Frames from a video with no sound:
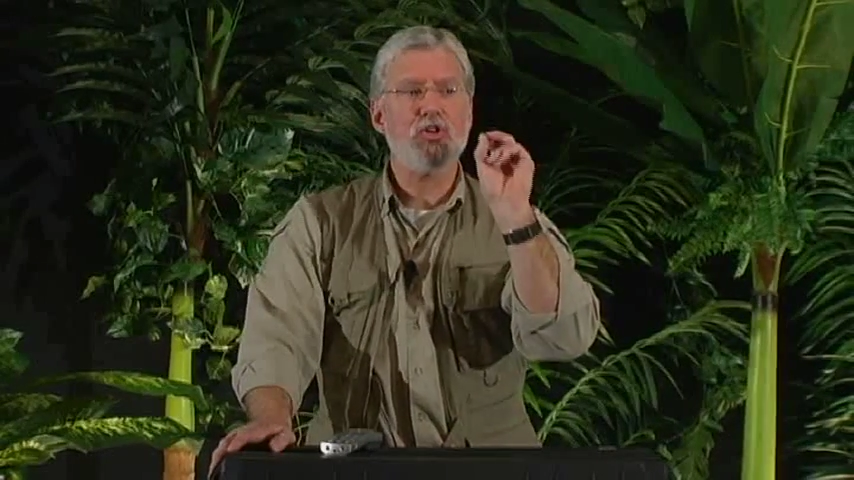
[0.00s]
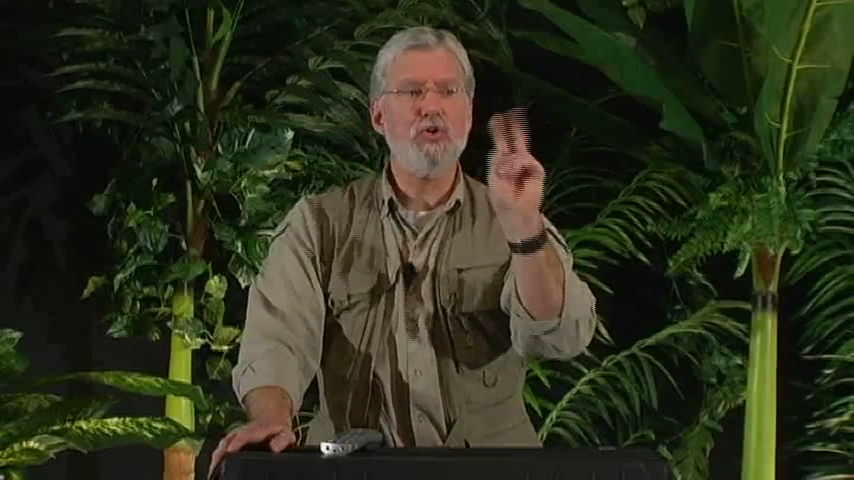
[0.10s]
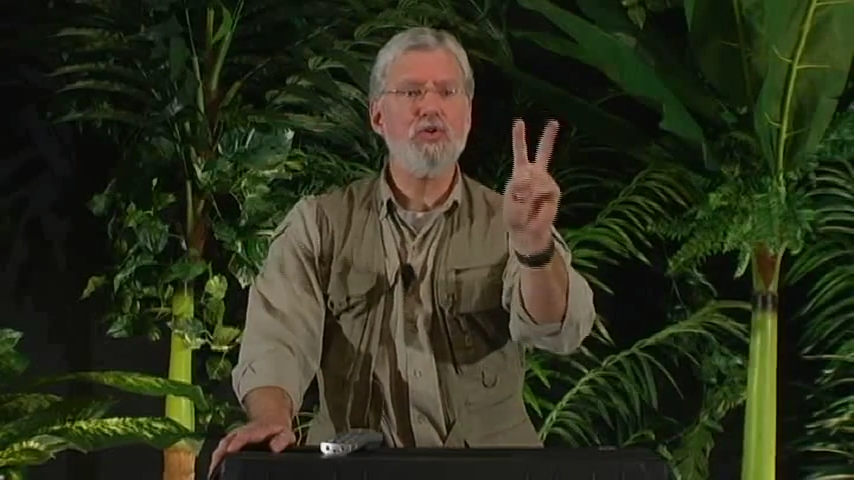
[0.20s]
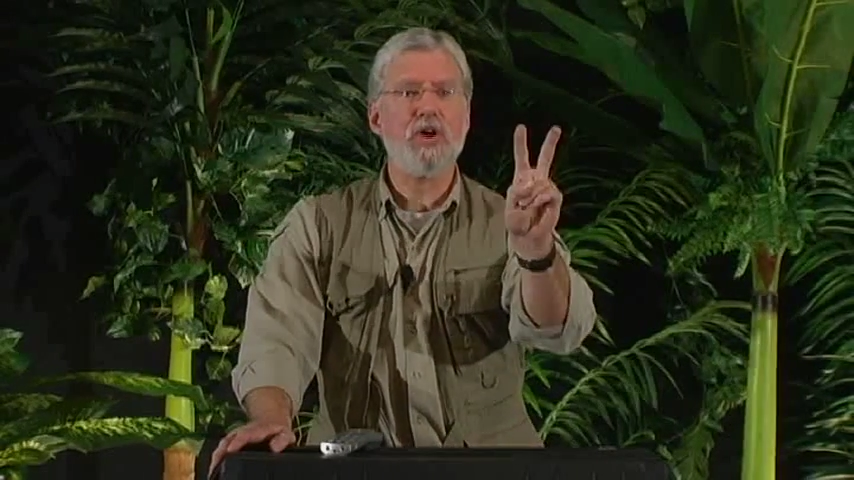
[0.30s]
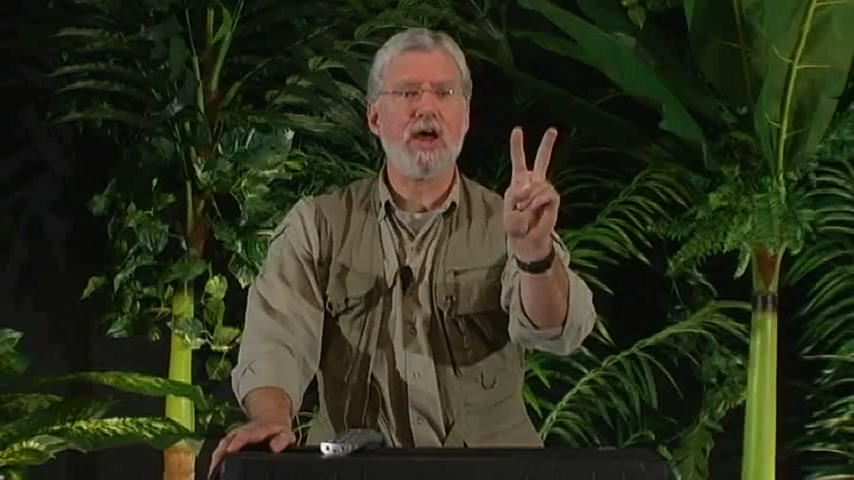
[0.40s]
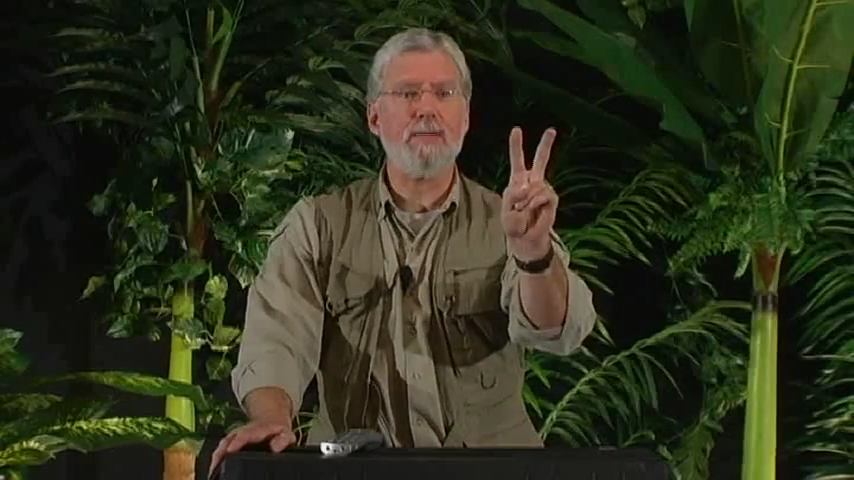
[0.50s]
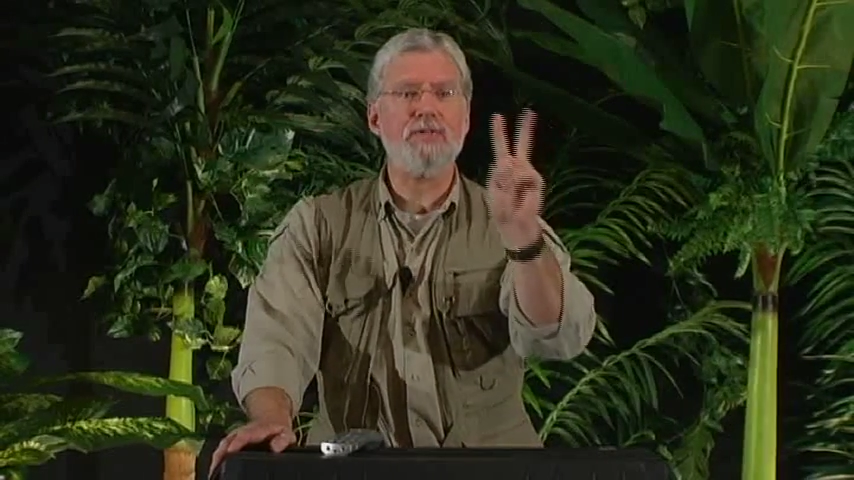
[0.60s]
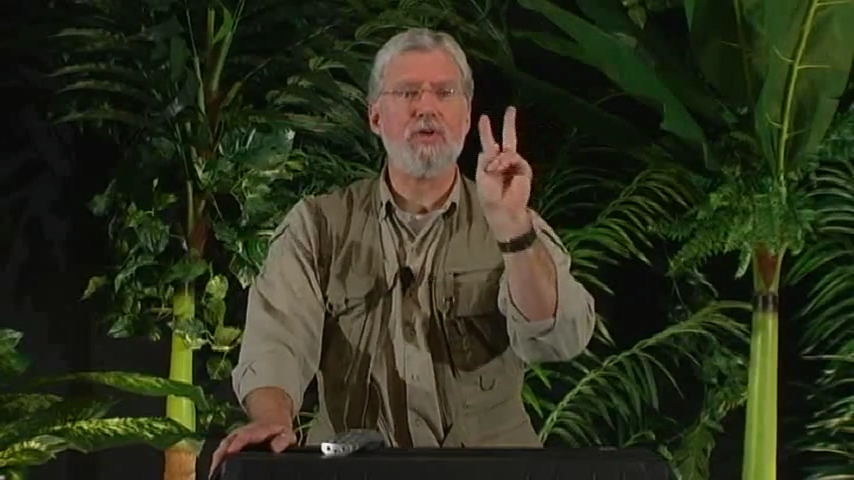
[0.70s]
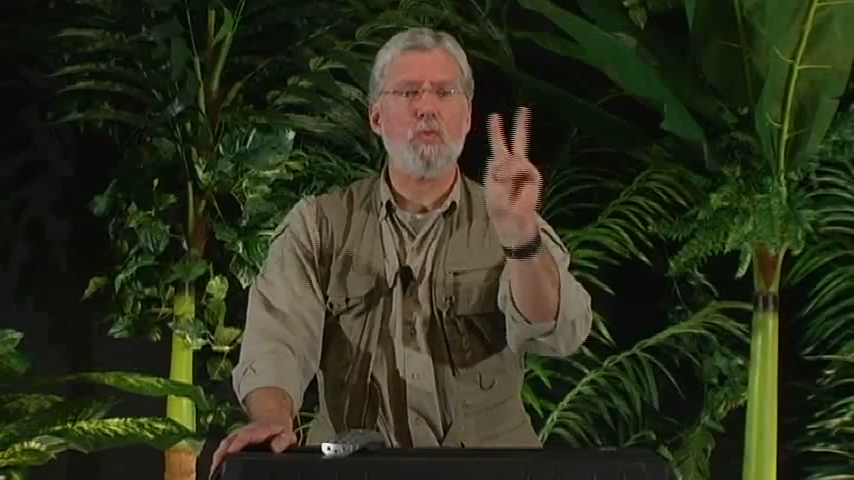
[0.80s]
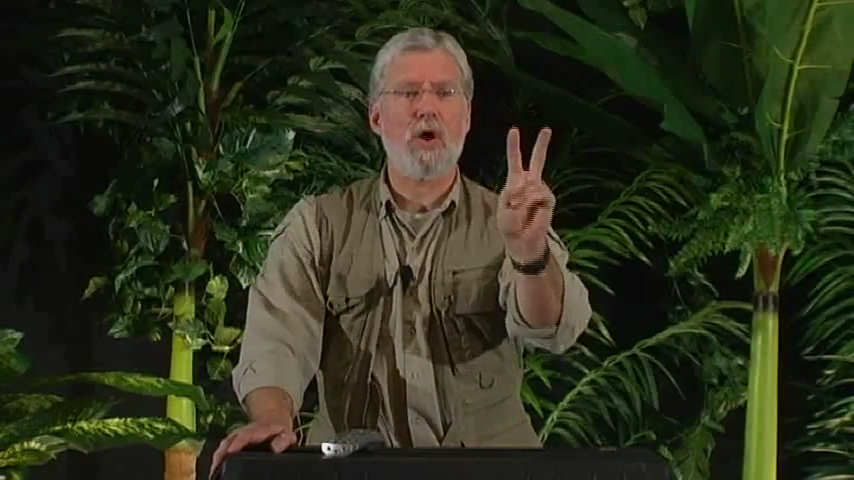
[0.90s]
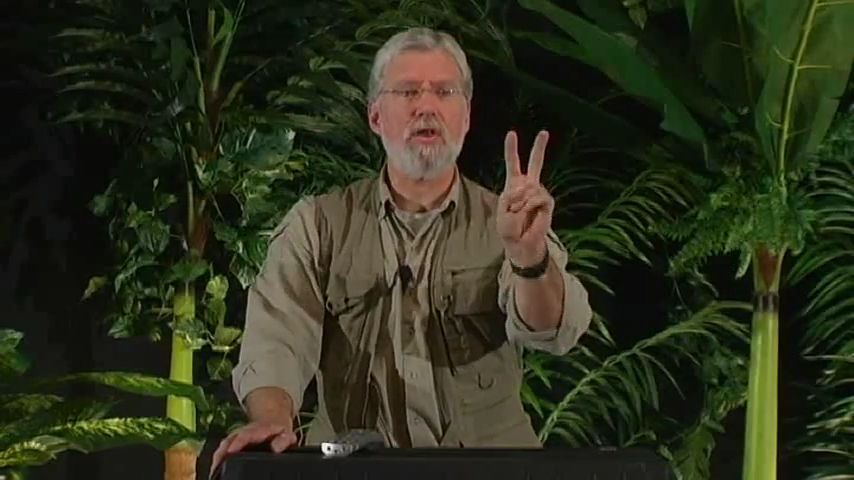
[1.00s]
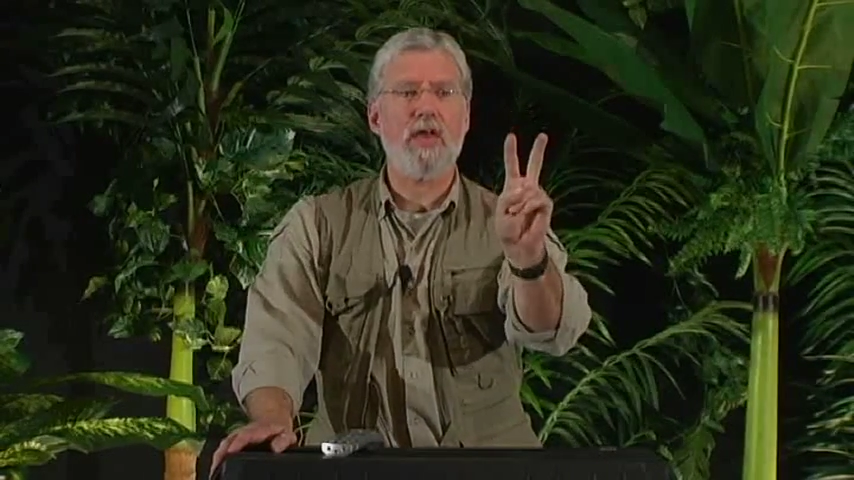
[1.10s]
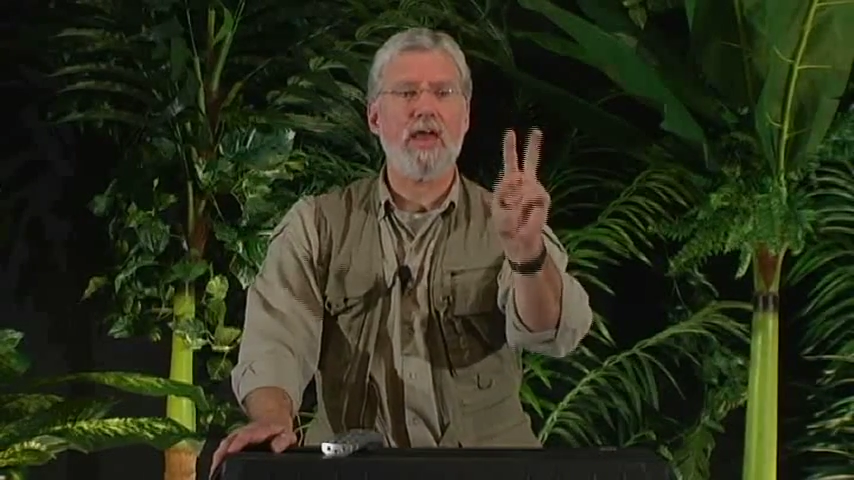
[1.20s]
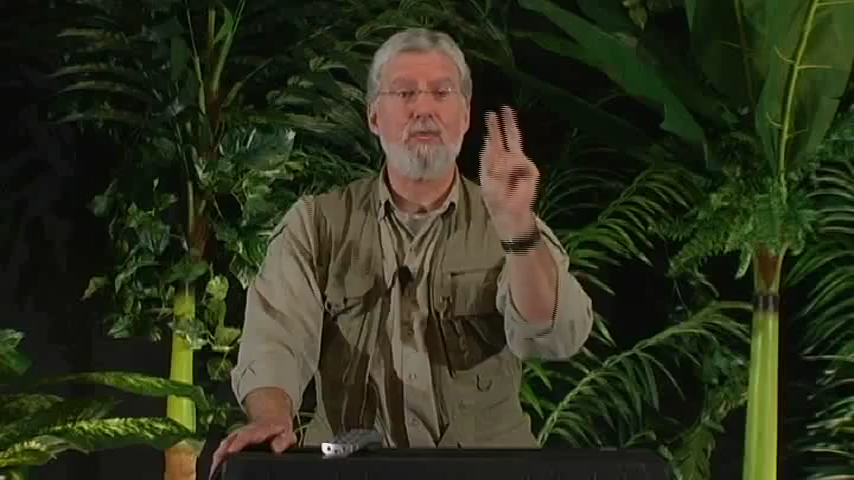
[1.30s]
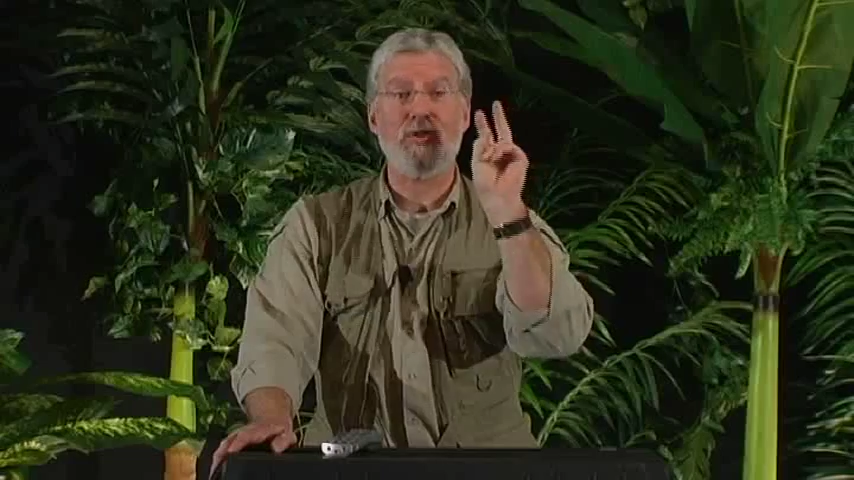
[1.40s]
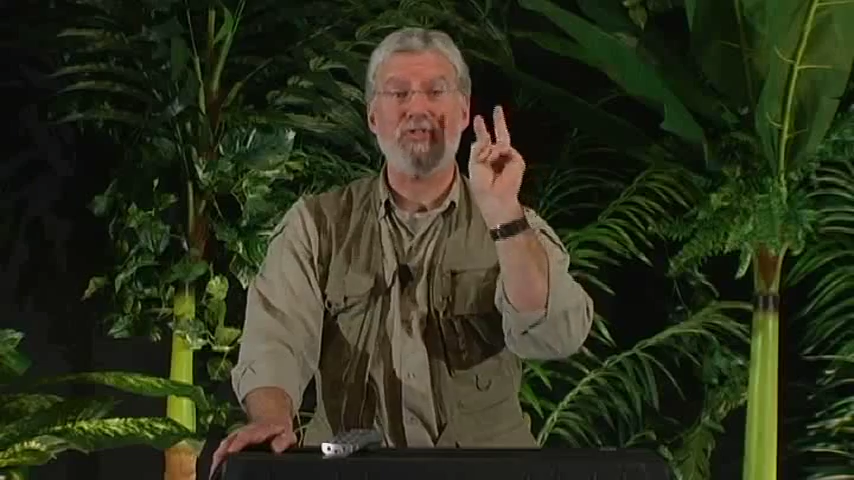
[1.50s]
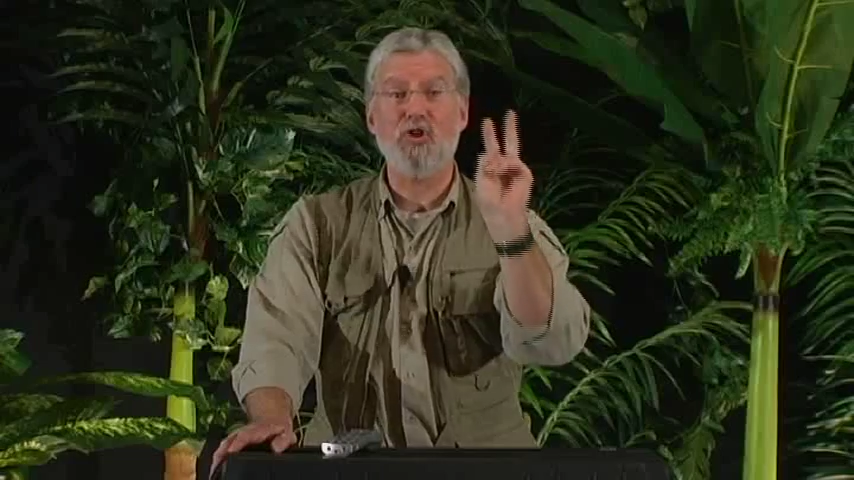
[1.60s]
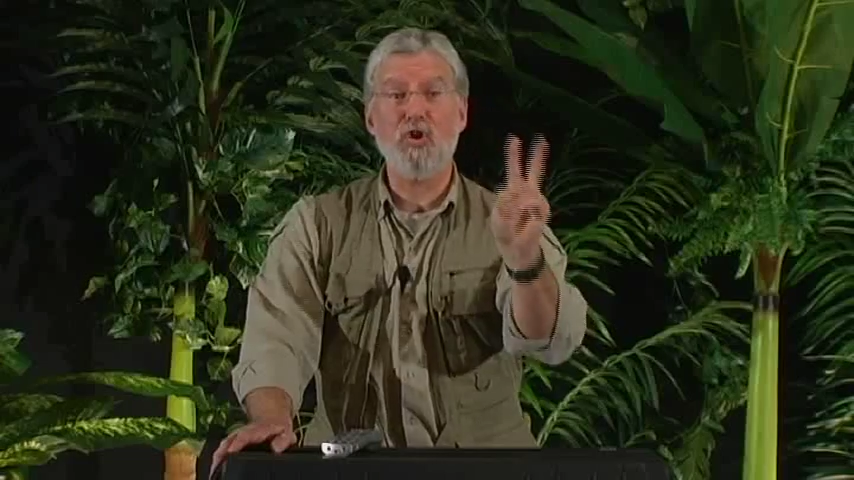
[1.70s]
2 times in one day with